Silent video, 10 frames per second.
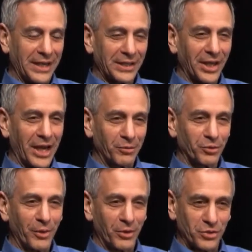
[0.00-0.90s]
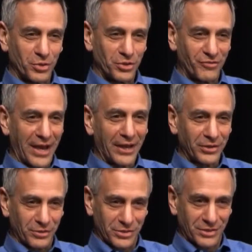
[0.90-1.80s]
in line with my own Jewish
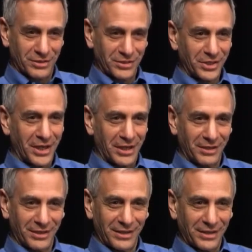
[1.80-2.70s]
values today